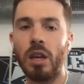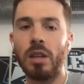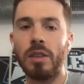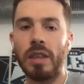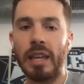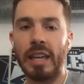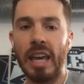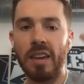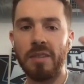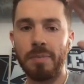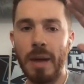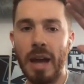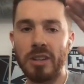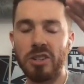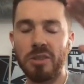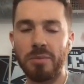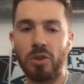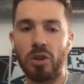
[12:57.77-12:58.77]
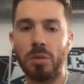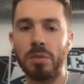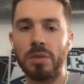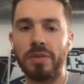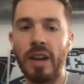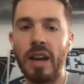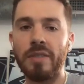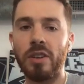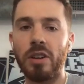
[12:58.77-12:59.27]
They gave Patrick Mahomes
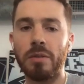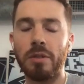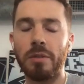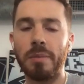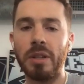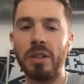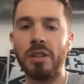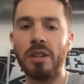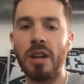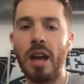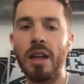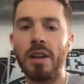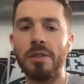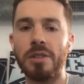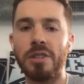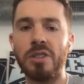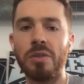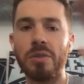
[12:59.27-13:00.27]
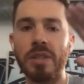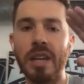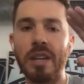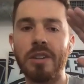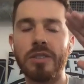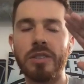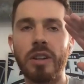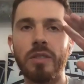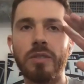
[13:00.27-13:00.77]
$500 million, and you say to
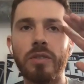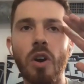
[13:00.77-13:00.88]
yourself,